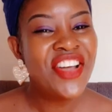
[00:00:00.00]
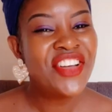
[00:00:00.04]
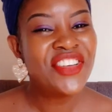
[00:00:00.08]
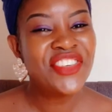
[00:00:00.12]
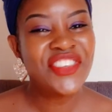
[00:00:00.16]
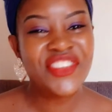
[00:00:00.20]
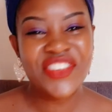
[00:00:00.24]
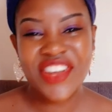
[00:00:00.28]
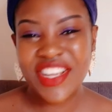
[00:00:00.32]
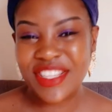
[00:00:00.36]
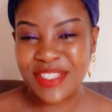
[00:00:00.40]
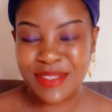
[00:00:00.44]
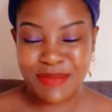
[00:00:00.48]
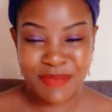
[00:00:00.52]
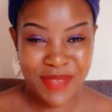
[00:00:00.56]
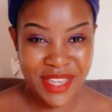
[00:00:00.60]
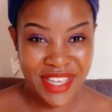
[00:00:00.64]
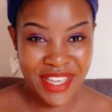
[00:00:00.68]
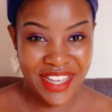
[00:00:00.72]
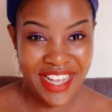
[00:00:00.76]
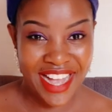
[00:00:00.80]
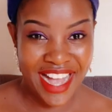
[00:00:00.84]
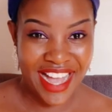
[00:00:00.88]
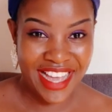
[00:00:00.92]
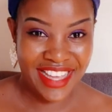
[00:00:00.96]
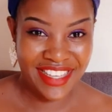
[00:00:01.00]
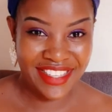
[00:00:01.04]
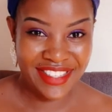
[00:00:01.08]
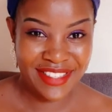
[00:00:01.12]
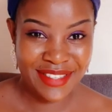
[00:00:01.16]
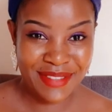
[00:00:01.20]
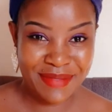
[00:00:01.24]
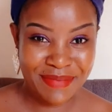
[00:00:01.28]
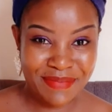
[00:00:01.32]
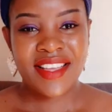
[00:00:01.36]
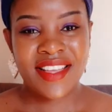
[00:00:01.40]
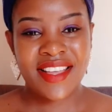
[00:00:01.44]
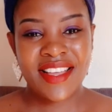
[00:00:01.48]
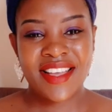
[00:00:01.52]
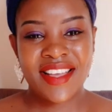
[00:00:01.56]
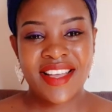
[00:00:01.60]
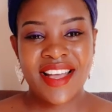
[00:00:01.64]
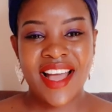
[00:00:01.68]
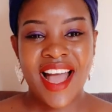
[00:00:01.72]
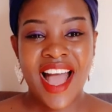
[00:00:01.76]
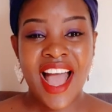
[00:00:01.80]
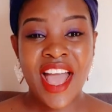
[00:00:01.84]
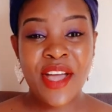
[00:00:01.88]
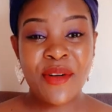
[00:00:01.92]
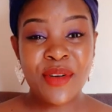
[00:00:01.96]
Trust me, guys.
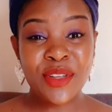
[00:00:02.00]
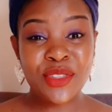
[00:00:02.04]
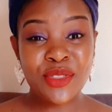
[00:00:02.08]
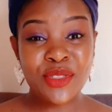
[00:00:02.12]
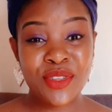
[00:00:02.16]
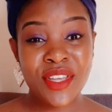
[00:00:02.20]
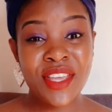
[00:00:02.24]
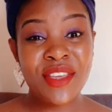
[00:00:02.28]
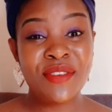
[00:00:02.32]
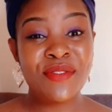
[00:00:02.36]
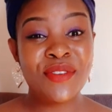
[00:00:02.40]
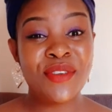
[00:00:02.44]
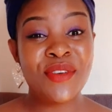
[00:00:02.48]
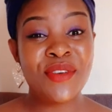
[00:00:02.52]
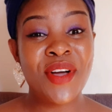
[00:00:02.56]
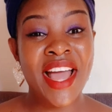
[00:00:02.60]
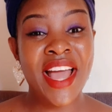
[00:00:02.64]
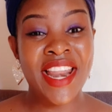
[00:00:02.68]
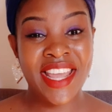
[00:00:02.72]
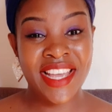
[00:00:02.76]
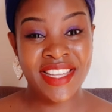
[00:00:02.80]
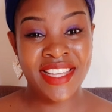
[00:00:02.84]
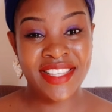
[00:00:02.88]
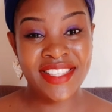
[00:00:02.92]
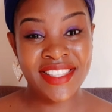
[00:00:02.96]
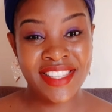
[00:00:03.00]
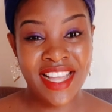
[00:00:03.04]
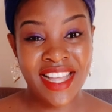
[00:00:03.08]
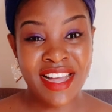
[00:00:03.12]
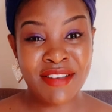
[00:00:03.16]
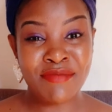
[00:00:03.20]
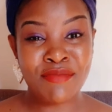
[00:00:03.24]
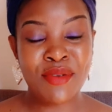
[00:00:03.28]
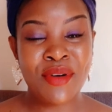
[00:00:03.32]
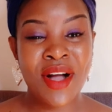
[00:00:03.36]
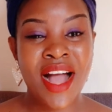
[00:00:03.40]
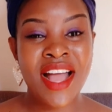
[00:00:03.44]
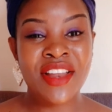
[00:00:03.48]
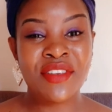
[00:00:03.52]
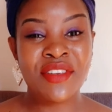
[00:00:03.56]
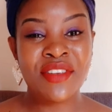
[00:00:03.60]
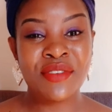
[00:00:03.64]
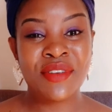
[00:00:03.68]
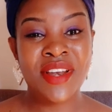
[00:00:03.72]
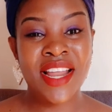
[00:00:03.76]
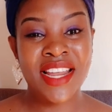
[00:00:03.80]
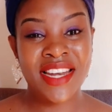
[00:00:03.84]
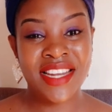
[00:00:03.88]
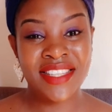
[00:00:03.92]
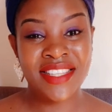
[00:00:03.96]
I want to give you an example and
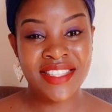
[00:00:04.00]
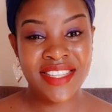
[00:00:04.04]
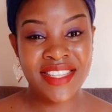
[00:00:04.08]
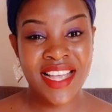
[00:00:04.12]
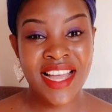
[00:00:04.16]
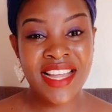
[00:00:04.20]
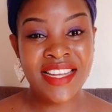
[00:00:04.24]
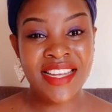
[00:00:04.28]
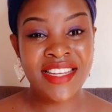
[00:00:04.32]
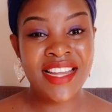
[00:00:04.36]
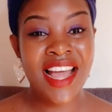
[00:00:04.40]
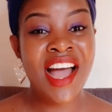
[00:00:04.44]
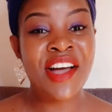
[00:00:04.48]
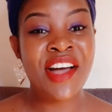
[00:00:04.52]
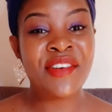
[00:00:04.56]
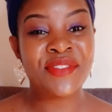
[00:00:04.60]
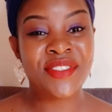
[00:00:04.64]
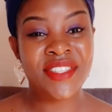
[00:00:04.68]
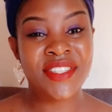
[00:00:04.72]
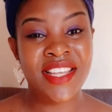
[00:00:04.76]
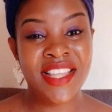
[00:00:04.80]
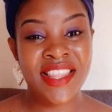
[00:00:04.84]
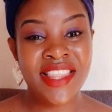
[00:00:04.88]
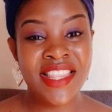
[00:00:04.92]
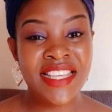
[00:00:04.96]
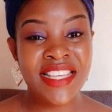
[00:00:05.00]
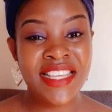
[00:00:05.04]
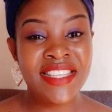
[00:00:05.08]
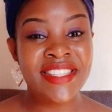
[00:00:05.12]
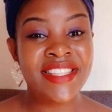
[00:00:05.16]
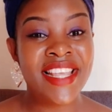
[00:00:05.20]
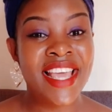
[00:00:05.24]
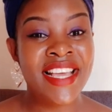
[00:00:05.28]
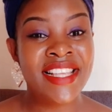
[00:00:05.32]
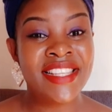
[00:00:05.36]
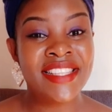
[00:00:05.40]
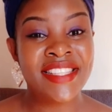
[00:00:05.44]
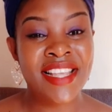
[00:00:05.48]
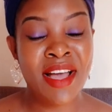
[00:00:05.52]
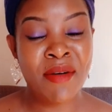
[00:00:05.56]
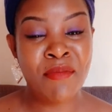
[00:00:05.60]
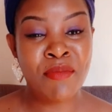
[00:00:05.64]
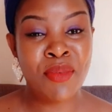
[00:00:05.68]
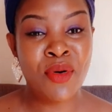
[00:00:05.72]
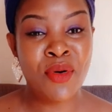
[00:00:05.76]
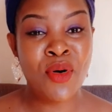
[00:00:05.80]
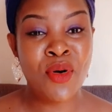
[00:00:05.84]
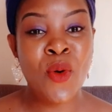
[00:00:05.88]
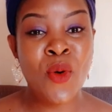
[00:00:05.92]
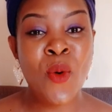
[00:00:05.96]
you'll understand after this
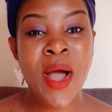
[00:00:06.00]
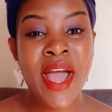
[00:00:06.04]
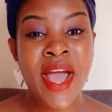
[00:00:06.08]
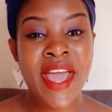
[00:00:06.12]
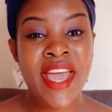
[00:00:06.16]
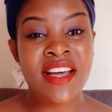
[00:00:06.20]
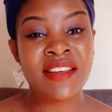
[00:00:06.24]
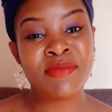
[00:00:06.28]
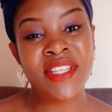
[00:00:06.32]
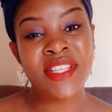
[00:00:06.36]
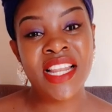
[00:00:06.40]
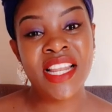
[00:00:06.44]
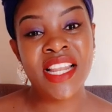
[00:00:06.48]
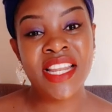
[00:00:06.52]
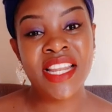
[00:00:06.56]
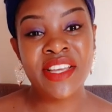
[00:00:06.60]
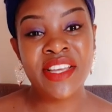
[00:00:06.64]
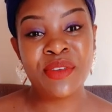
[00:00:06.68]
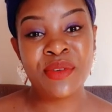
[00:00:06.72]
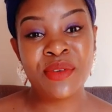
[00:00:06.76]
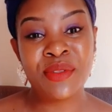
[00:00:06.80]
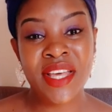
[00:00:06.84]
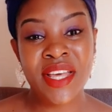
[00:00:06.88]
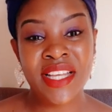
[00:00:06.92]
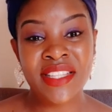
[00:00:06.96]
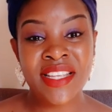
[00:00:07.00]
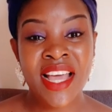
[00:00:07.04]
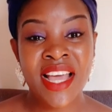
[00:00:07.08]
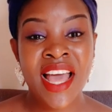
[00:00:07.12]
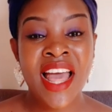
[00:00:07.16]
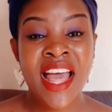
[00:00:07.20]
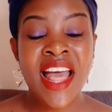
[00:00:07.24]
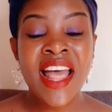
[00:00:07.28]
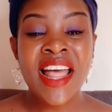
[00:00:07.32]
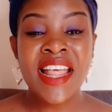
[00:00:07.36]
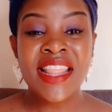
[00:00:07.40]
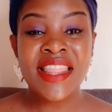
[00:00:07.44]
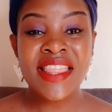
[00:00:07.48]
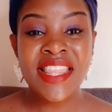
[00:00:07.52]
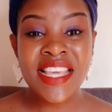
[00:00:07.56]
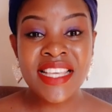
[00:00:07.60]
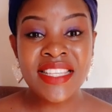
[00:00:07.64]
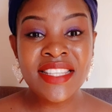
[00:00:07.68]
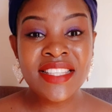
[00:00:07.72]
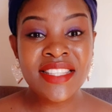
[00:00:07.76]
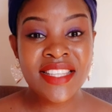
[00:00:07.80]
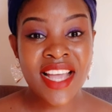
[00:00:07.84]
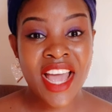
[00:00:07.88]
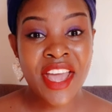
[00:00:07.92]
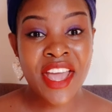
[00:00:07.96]
example why I'm telling you that
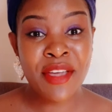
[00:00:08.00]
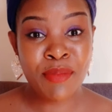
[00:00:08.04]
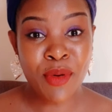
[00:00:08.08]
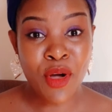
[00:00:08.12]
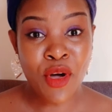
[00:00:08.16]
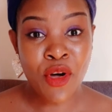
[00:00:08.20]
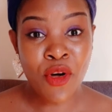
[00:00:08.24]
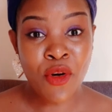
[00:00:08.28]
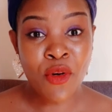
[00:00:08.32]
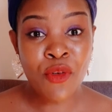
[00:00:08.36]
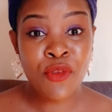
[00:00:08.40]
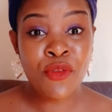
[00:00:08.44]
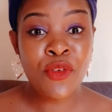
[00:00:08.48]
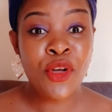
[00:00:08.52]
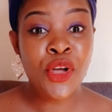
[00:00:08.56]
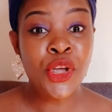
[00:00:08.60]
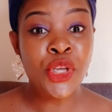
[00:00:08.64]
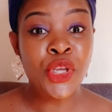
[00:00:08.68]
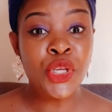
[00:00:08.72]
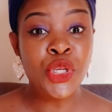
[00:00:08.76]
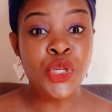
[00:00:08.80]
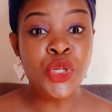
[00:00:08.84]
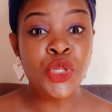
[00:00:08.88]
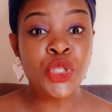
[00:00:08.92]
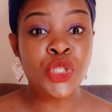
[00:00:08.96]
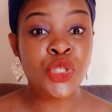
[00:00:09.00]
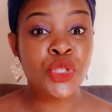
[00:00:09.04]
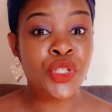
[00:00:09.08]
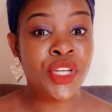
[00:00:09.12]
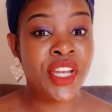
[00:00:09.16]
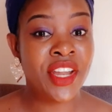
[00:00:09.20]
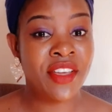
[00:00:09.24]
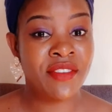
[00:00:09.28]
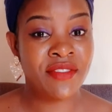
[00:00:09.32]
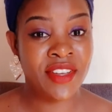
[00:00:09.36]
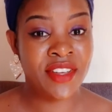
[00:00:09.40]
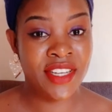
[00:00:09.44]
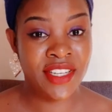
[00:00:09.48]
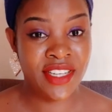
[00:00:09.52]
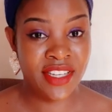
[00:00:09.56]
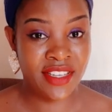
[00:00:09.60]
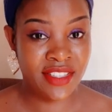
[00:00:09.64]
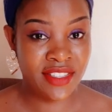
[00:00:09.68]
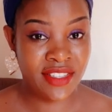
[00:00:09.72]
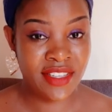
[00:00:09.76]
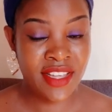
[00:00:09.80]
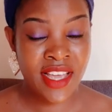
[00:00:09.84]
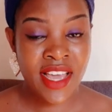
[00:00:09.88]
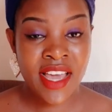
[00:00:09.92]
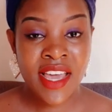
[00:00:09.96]
this type of you should never
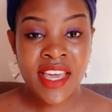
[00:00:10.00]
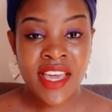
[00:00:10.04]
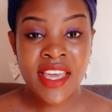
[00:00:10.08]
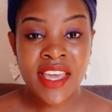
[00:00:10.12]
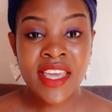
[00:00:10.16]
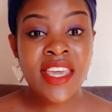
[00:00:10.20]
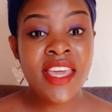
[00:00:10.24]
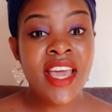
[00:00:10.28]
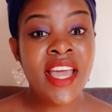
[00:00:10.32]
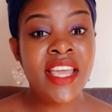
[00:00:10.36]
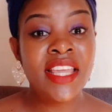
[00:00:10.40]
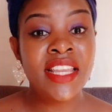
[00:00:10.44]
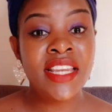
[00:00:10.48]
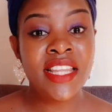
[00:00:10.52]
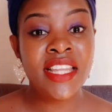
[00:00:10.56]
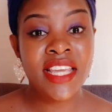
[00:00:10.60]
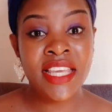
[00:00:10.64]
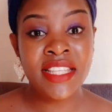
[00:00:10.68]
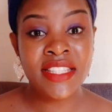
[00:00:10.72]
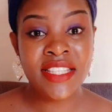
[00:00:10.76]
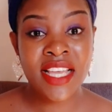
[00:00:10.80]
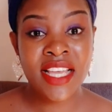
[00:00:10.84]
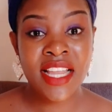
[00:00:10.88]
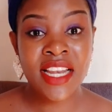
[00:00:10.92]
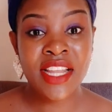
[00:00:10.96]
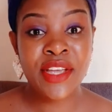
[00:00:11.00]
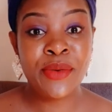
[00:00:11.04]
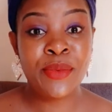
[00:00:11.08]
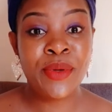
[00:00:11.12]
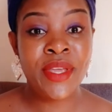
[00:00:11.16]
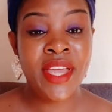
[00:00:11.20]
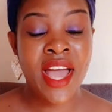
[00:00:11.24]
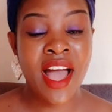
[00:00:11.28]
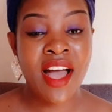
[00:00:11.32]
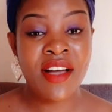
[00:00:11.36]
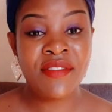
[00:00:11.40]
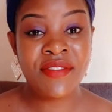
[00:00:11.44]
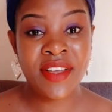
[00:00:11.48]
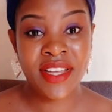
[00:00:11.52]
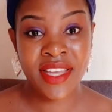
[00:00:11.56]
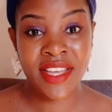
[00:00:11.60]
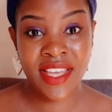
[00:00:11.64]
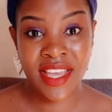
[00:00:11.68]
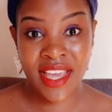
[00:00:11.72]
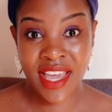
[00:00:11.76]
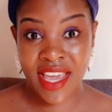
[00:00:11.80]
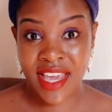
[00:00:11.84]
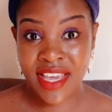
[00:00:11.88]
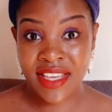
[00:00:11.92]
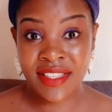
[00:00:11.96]
date. Here in Italy, we have a
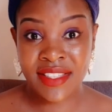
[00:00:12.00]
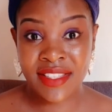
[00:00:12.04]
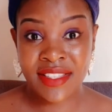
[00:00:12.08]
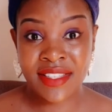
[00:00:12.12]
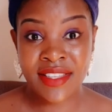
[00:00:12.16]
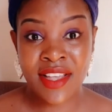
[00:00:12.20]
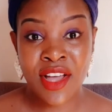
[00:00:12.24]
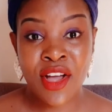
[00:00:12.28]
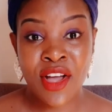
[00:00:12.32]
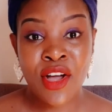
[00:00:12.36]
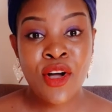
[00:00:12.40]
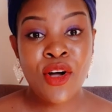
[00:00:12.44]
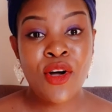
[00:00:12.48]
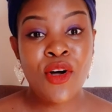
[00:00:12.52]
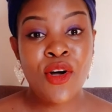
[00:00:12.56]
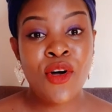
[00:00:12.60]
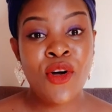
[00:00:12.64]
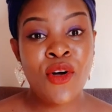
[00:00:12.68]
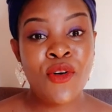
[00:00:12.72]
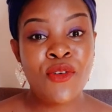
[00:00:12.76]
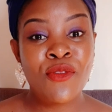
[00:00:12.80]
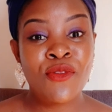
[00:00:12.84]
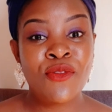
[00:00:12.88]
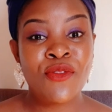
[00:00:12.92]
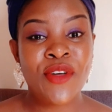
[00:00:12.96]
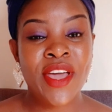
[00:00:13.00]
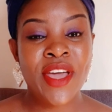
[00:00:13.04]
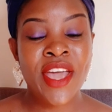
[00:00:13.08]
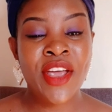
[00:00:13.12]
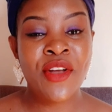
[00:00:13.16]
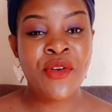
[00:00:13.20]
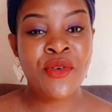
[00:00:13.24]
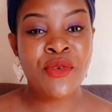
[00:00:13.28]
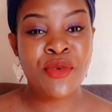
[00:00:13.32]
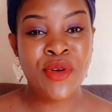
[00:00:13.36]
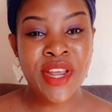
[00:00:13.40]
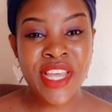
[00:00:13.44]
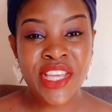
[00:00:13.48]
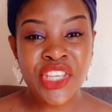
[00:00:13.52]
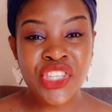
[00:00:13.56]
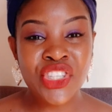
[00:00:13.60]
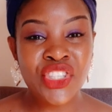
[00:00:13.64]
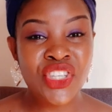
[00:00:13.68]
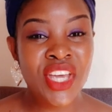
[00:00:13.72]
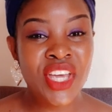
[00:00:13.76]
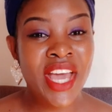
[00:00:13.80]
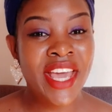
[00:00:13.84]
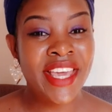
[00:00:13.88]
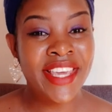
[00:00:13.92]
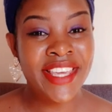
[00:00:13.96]
case of a
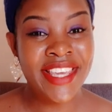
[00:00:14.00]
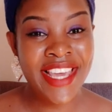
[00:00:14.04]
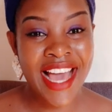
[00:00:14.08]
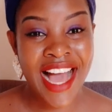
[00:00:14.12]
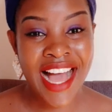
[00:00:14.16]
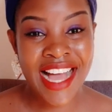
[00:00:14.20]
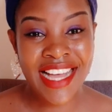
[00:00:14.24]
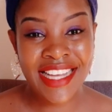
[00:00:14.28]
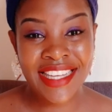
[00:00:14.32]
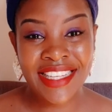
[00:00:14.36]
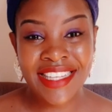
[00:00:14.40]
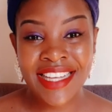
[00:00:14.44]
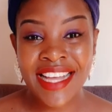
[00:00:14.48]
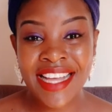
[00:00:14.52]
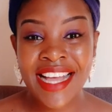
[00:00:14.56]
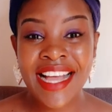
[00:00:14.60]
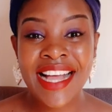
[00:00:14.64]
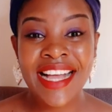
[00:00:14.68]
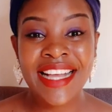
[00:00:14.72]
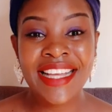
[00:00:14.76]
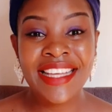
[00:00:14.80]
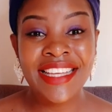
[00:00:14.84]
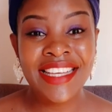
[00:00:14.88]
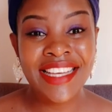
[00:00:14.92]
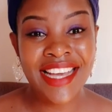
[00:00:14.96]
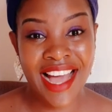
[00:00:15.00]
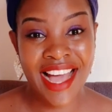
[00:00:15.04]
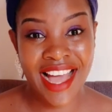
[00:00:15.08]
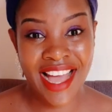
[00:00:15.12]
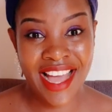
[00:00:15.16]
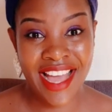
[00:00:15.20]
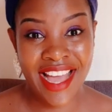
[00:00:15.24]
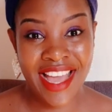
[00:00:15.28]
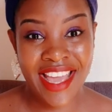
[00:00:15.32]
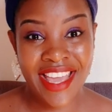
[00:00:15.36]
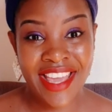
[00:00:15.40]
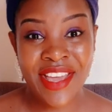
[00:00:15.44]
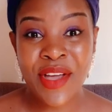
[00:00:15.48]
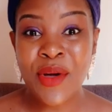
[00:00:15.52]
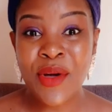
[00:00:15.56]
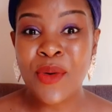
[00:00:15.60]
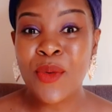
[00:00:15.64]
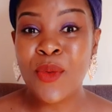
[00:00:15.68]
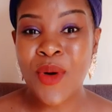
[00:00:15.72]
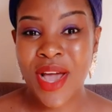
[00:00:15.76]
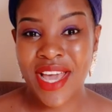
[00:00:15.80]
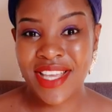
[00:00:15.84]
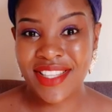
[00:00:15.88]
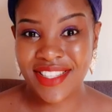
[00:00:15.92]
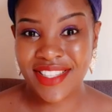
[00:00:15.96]
rich young guy,
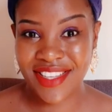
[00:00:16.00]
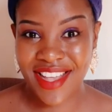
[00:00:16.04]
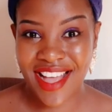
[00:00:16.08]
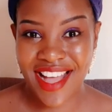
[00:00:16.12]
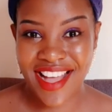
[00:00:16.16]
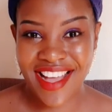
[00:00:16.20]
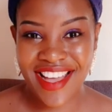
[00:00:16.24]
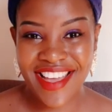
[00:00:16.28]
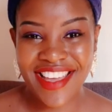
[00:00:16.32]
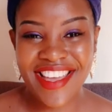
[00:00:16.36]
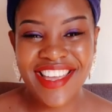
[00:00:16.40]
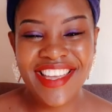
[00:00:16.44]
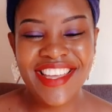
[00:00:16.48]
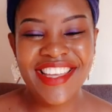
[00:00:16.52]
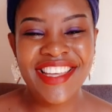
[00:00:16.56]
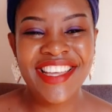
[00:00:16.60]
white guy,